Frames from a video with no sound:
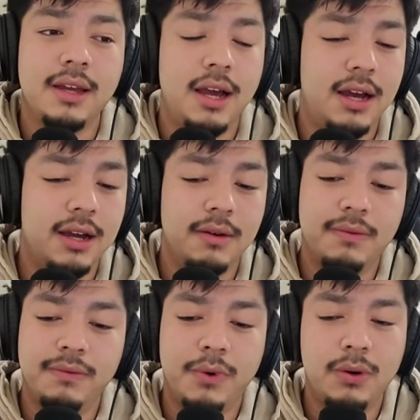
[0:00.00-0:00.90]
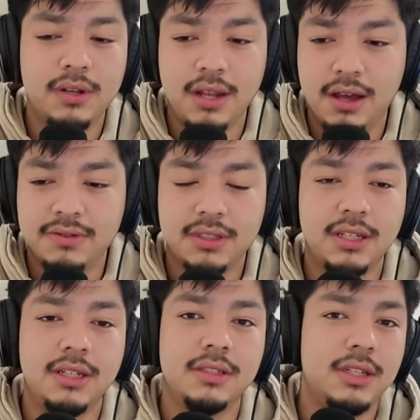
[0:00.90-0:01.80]

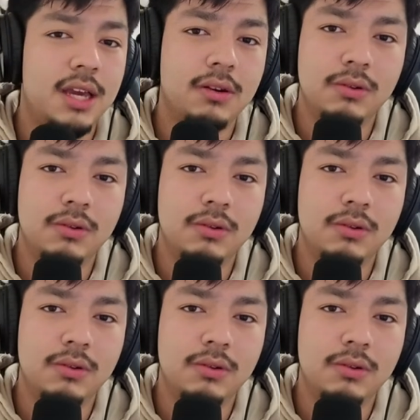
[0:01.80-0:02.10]
Volkanovski, Diego